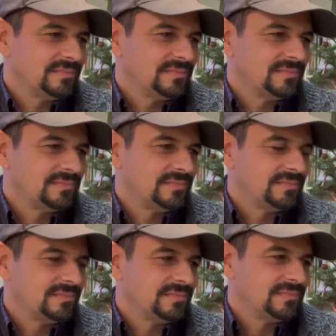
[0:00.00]

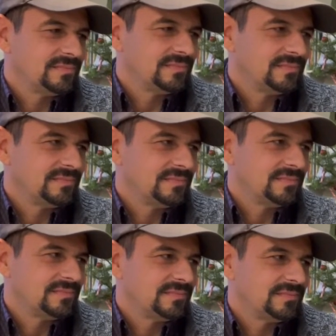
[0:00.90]

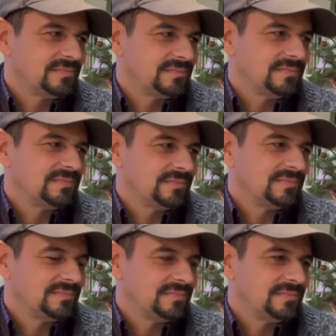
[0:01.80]

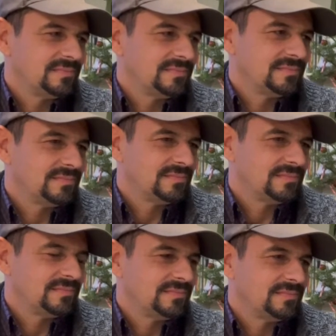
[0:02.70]

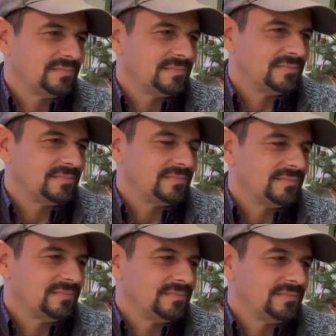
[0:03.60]

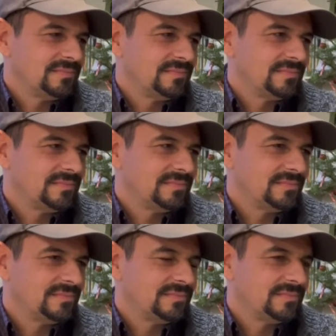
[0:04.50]

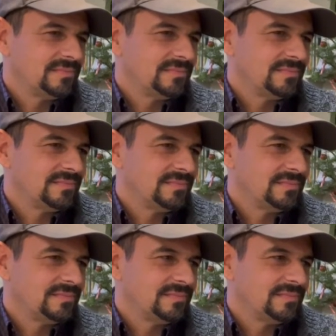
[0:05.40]

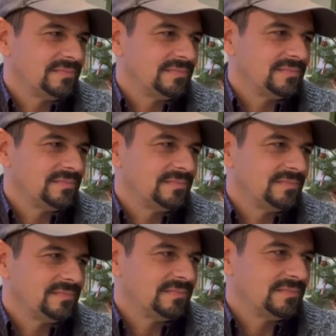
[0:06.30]

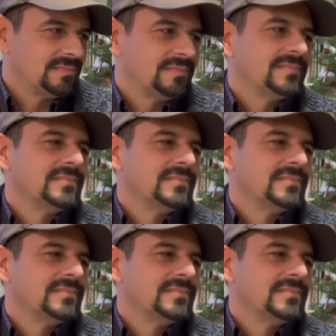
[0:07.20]
[no speech]